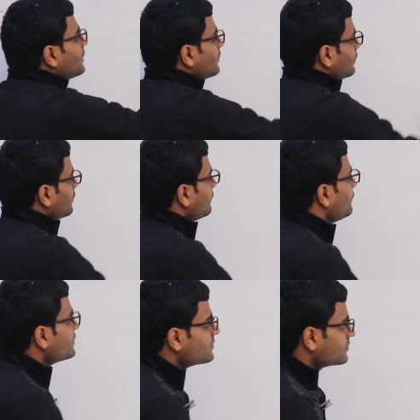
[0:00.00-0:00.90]
that uh,
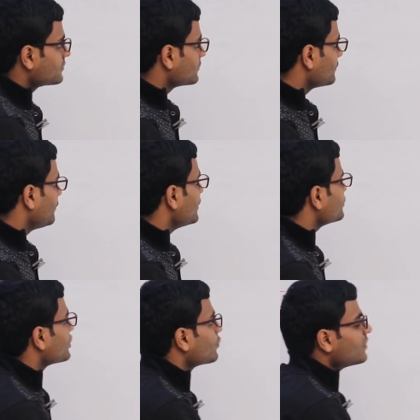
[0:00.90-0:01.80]
which,
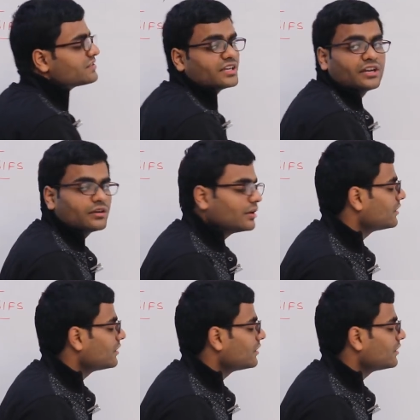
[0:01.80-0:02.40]
which request it,